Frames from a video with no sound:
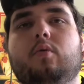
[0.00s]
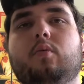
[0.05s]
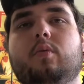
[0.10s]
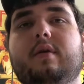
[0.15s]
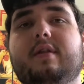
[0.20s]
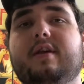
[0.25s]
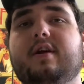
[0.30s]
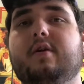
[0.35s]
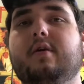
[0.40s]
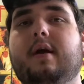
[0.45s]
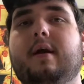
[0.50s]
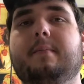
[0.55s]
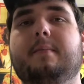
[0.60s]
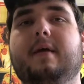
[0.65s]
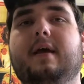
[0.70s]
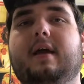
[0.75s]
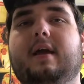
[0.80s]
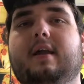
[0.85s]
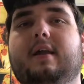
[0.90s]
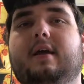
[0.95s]
with the
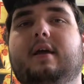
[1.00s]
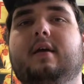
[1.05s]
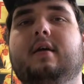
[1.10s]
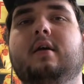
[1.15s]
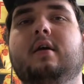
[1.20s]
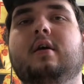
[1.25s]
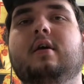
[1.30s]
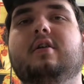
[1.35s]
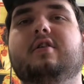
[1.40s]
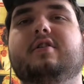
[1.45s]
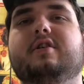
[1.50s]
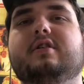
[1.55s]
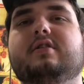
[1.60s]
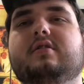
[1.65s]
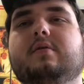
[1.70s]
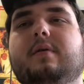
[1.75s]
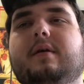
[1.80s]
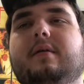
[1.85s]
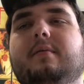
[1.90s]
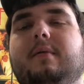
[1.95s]
crankbait in it, just
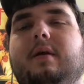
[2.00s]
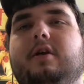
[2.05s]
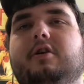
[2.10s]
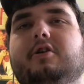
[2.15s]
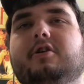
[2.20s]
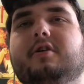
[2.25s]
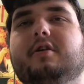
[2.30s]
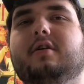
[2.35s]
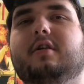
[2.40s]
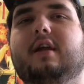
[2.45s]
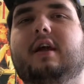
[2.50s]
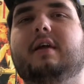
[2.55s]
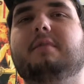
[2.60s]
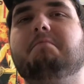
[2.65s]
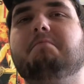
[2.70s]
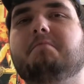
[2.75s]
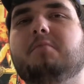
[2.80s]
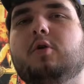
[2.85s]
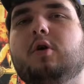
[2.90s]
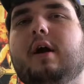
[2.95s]
so you can make sure like
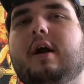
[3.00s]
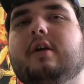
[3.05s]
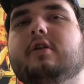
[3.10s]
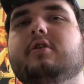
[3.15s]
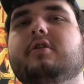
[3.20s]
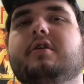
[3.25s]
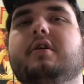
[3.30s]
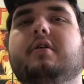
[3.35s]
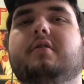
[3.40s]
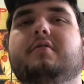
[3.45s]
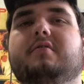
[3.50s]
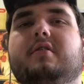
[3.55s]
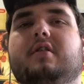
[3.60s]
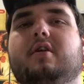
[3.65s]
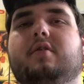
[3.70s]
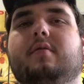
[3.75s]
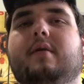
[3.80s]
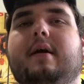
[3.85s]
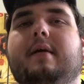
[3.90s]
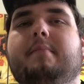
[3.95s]
you're actually using the
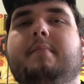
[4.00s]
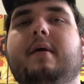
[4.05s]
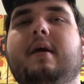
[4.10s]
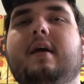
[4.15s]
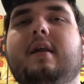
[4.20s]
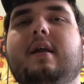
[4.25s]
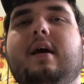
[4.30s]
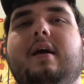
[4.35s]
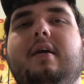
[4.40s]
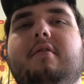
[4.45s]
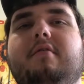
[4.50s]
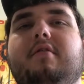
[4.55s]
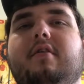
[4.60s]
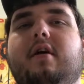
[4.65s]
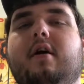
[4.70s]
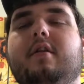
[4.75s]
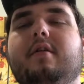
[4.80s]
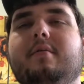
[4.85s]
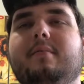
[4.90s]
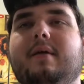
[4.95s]
crankbait and not using
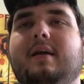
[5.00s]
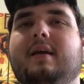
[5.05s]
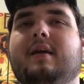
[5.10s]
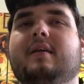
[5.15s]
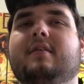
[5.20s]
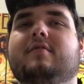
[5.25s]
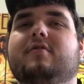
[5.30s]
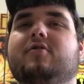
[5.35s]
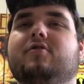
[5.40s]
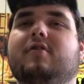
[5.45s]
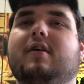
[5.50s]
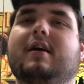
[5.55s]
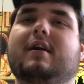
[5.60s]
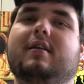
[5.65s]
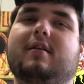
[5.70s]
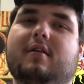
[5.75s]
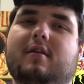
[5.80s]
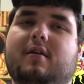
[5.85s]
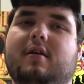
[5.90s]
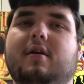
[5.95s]
other means and trying
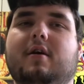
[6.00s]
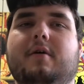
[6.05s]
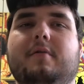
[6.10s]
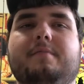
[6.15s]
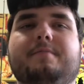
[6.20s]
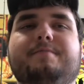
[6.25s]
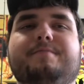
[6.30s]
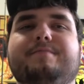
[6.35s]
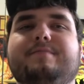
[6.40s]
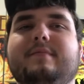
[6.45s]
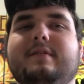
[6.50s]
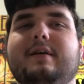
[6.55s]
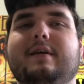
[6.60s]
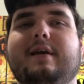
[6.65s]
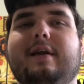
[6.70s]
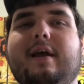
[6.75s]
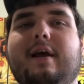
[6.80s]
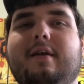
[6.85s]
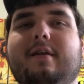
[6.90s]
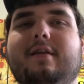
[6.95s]
to,
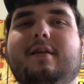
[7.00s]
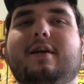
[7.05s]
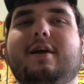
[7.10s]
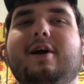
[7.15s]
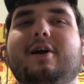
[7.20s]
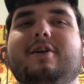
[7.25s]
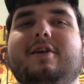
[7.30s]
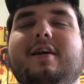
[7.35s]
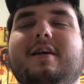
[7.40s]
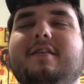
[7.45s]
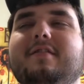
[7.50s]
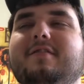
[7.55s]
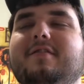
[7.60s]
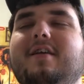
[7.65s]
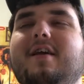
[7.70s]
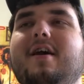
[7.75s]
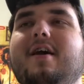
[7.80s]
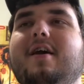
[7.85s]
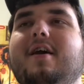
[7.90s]
get ahead in the contest.